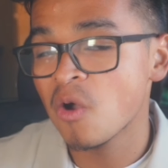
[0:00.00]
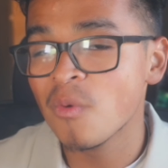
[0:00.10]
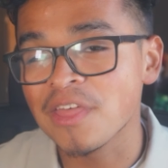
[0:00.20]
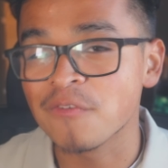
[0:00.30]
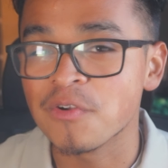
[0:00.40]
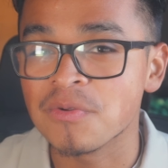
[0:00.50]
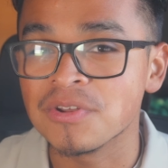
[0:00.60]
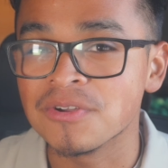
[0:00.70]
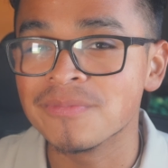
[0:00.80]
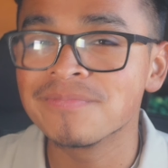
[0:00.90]
Without further
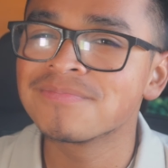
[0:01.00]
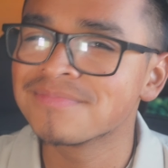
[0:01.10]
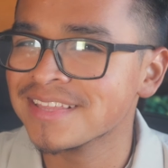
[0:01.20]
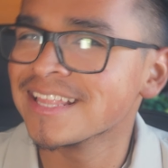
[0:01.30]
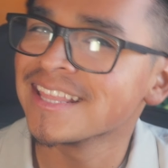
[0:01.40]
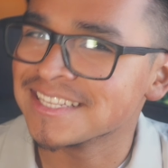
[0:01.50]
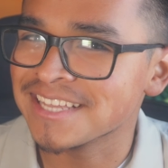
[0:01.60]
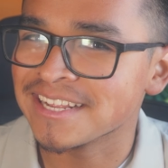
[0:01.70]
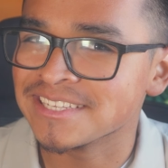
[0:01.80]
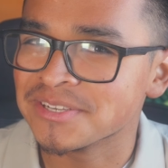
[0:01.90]
ado, let's
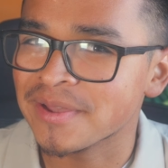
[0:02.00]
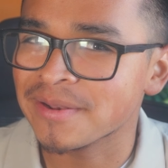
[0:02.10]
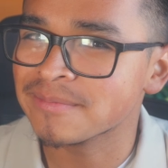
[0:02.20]
get into it.